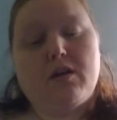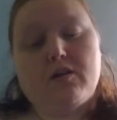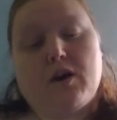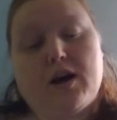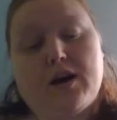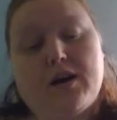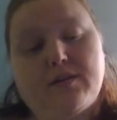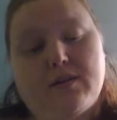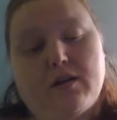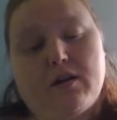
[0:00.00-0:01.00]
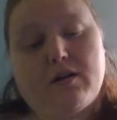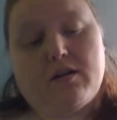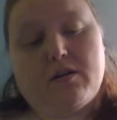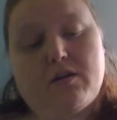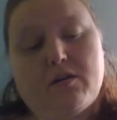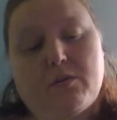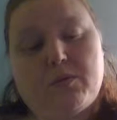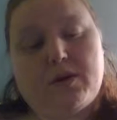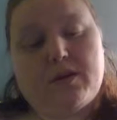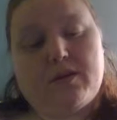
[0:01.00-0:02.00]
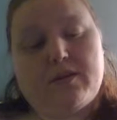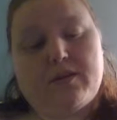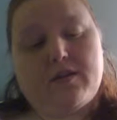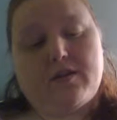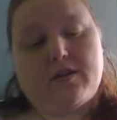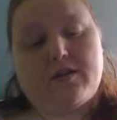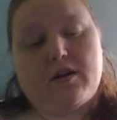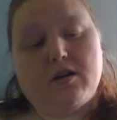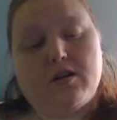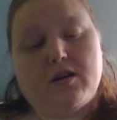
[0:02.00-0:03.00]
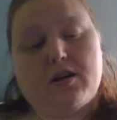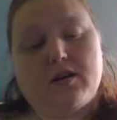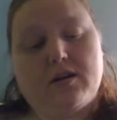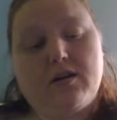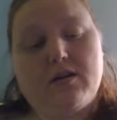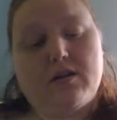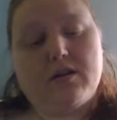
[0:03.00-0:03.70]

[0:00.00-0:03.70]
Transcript: So I start with the darker color,